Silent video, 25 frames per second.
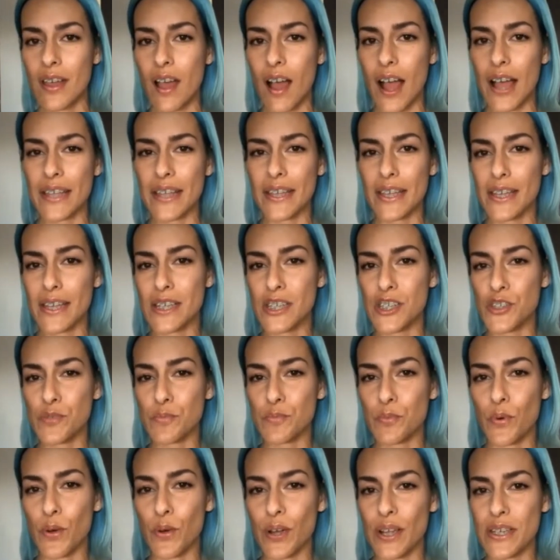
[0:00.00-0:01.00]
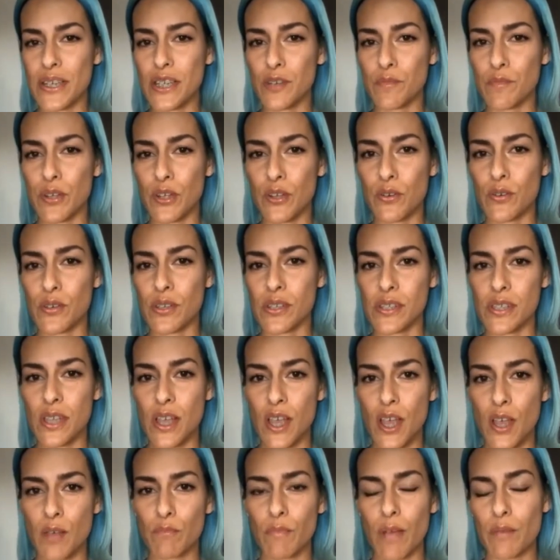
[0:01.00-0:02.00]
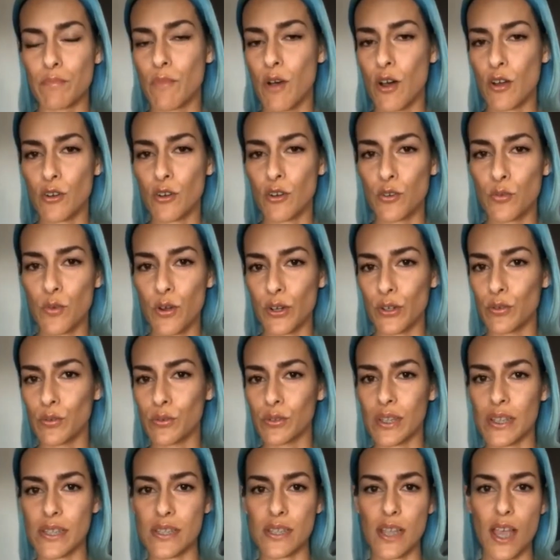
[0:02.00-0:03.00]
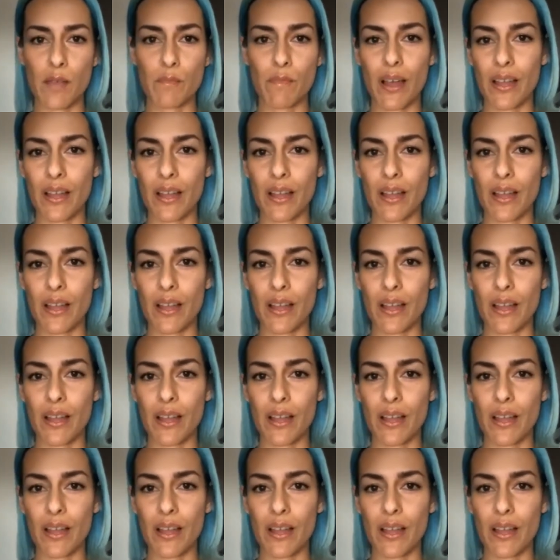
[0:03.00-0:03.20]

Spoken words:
I get disappointed because my model won't look the same,